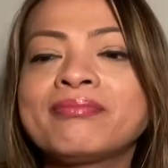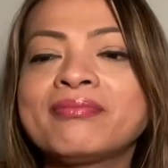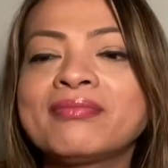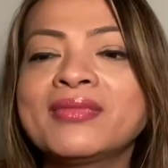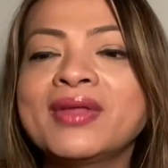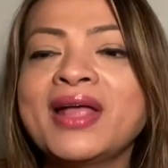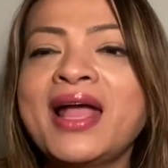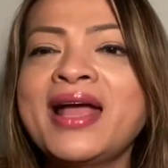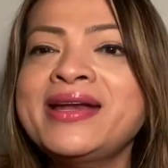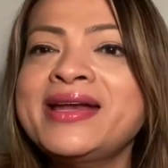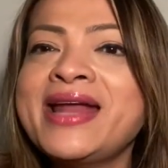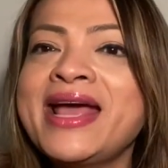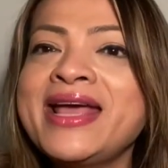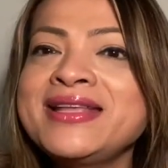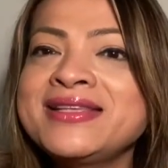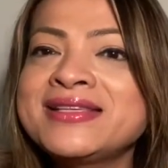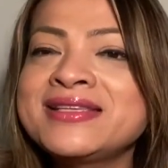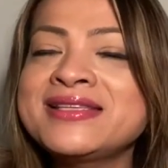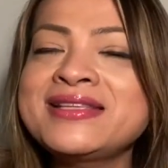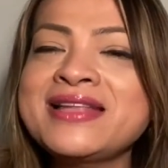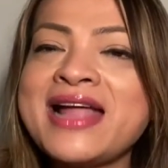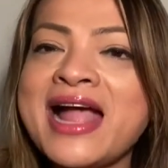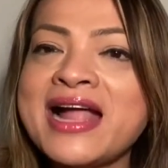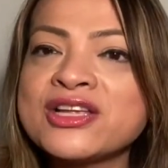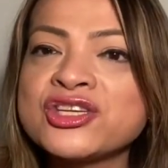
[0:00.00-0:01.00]
a nice
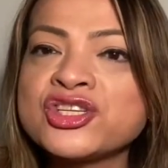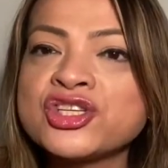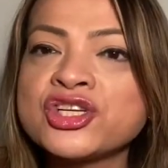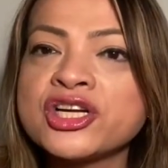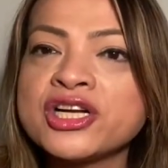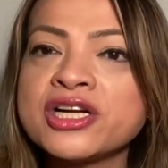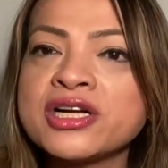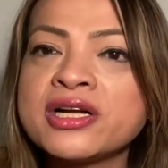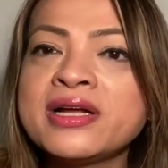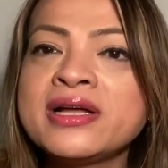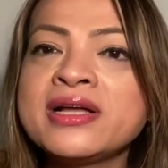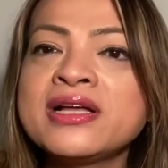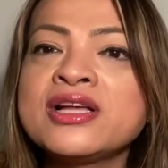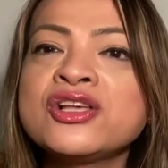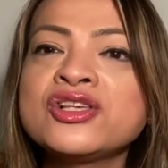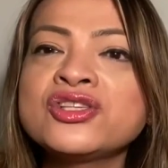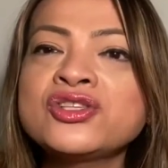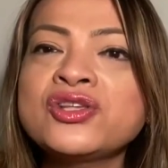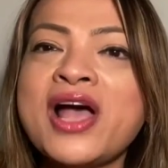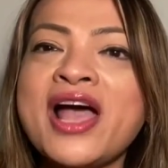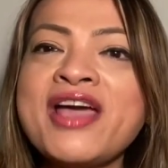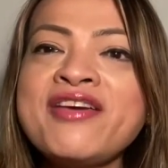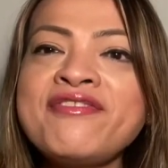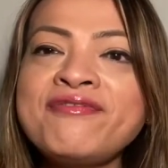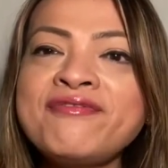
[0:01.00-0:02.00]
stature.
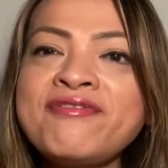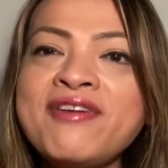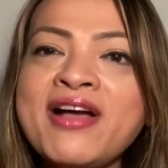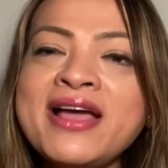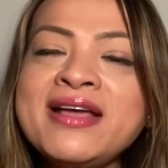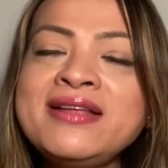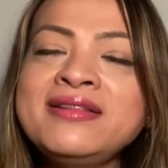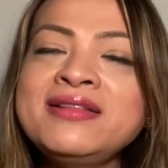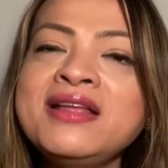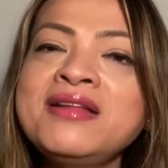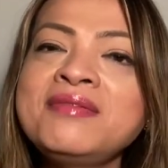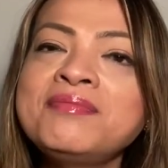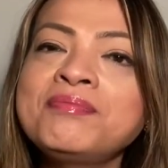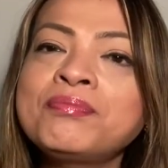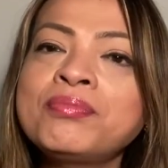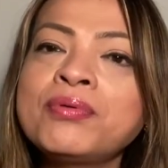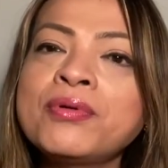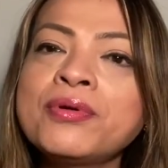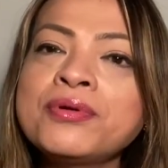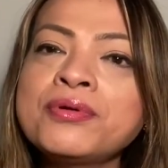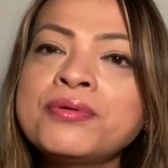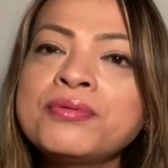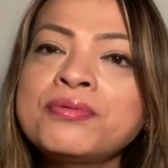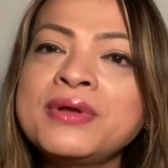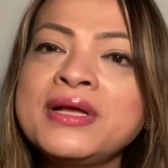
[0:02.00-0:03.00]
So I find that
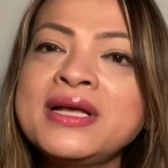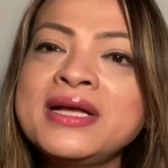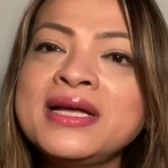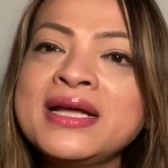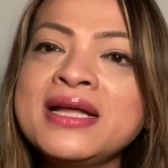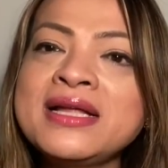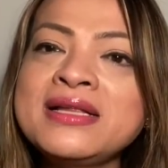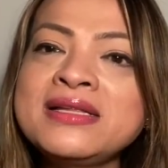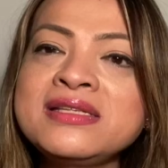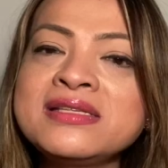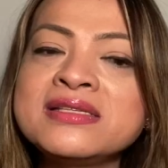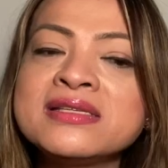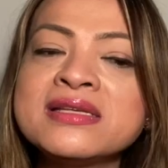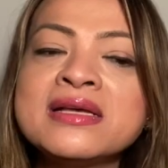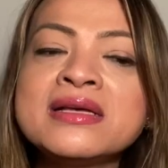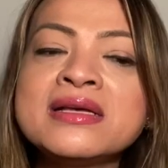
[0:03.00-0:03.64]
Puerto Ricans